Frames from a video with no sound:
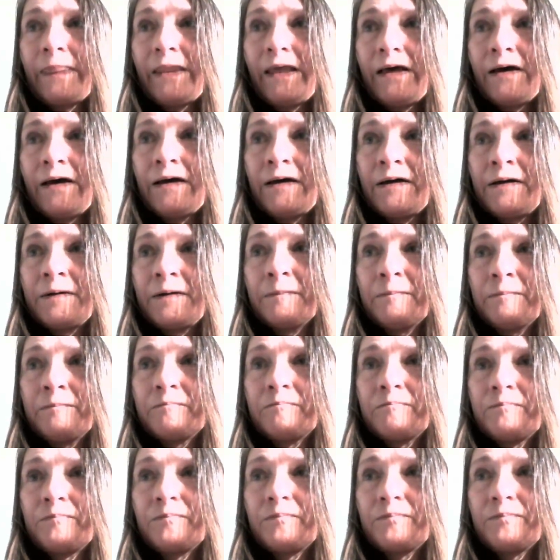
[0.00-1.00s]
and
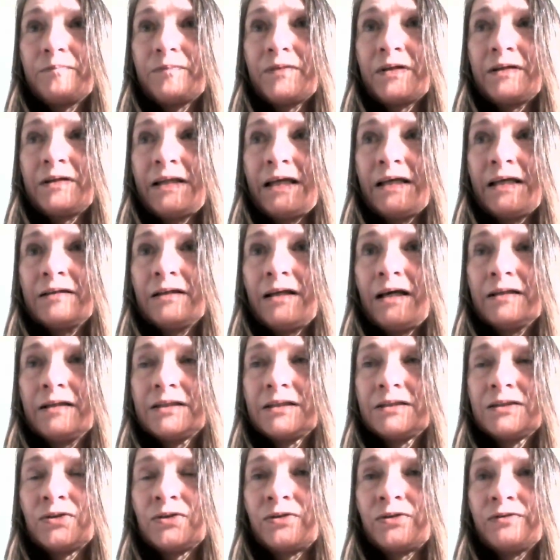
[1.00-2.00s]
then that's
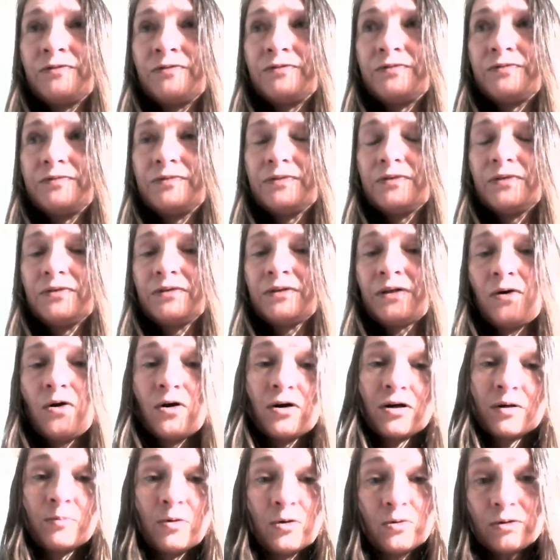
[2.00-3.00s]
sort of the
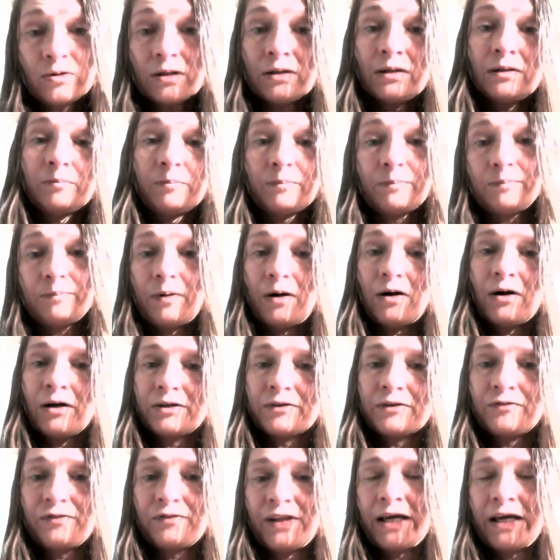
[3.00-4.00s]
hormonal part
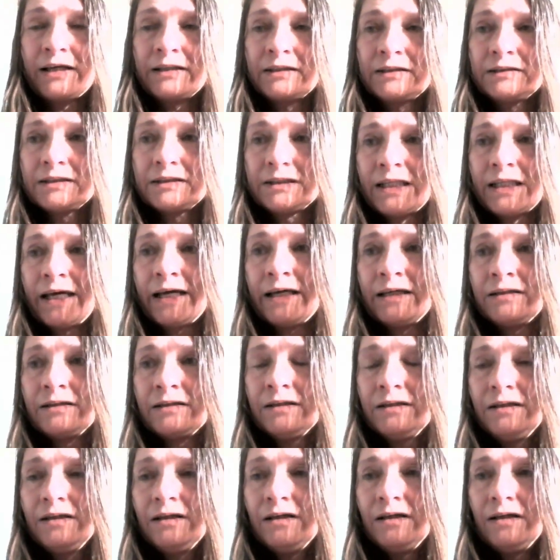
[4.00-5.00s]
of things then
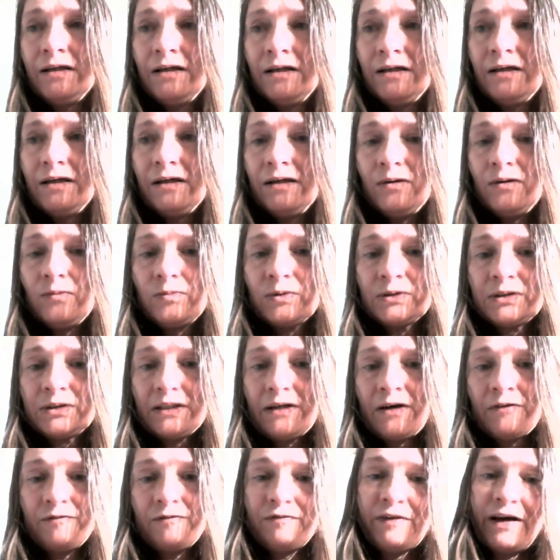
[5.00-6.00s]
was
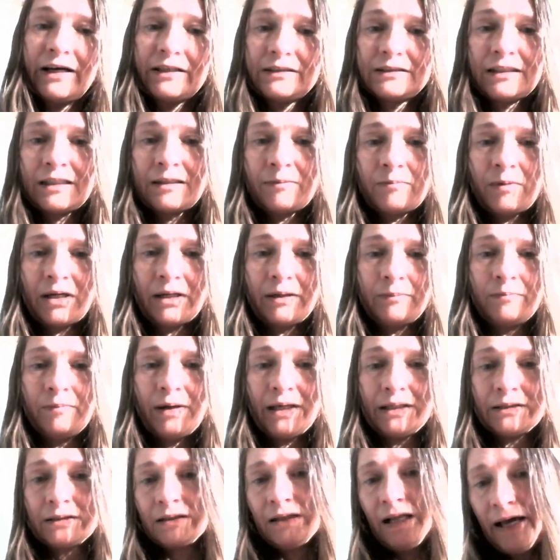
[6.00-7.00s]
affecting my
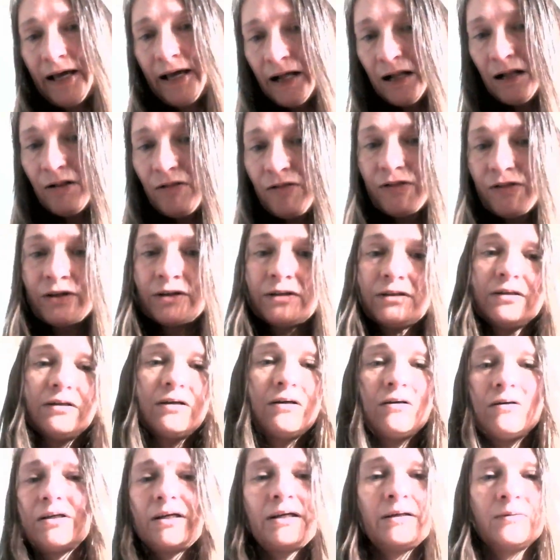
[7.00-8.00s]
mental health, and
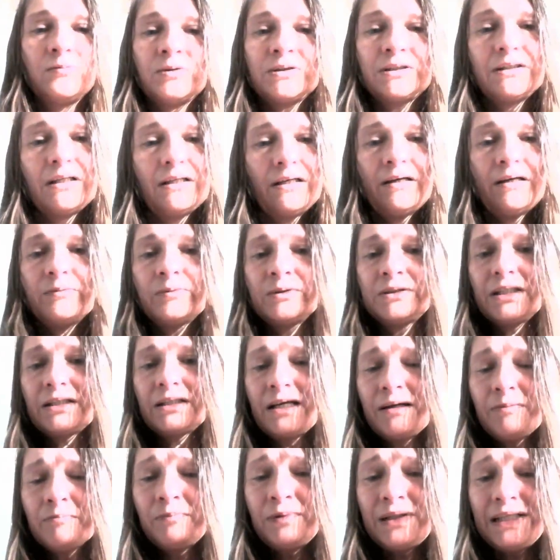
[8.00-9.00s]
it was a
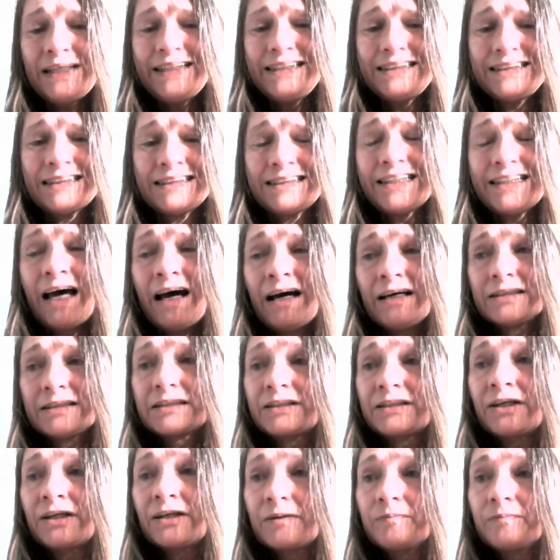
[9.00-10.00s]
complete
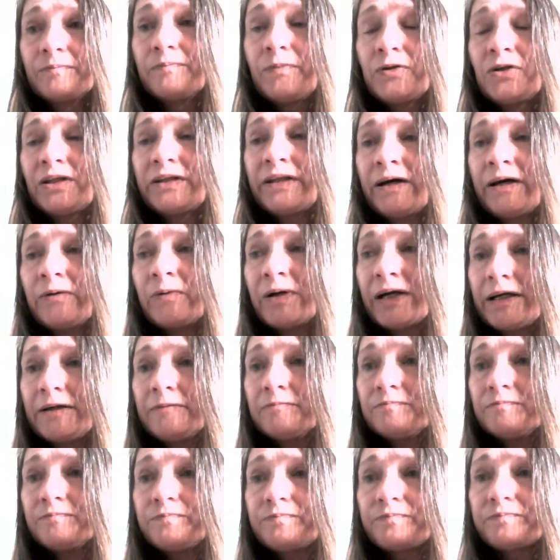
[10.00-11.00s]
disaster, put it that way.
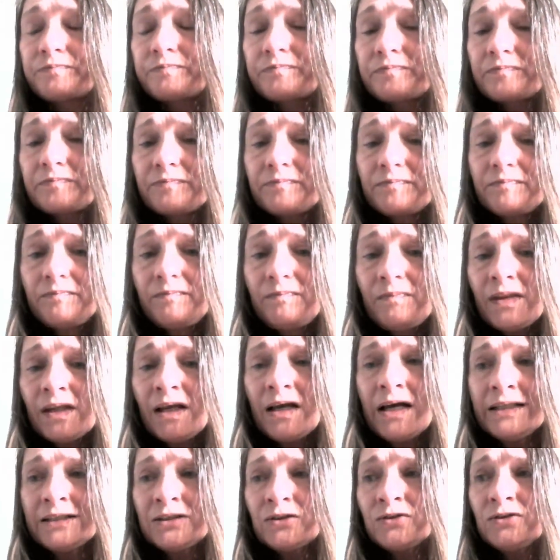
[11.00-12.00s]

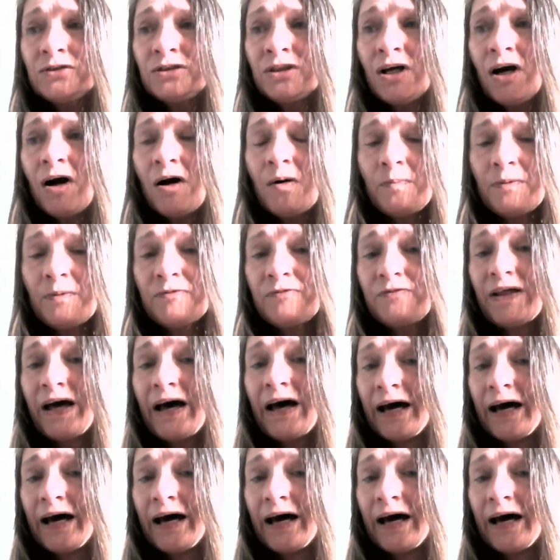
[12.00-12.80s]
And on top of